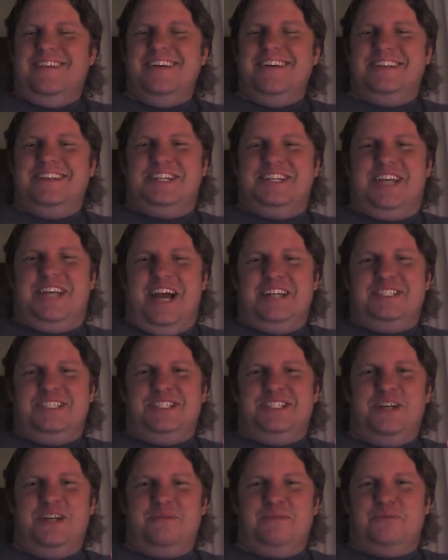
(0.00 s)
she got
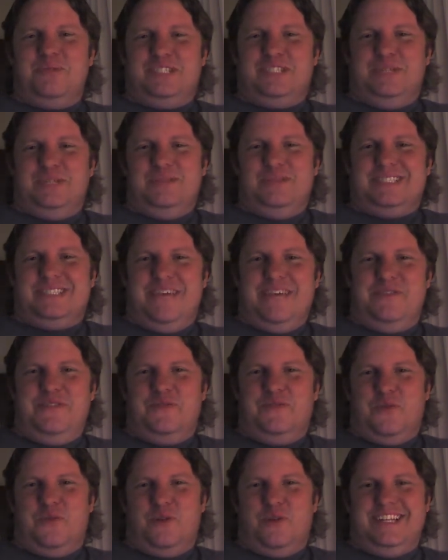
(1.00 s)
jumped when she was
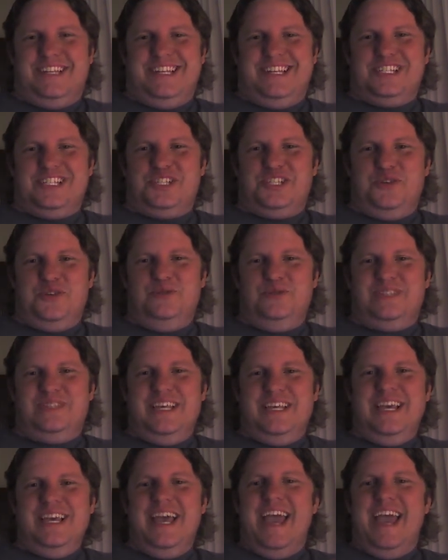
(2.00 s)
7 for her tennis shoes,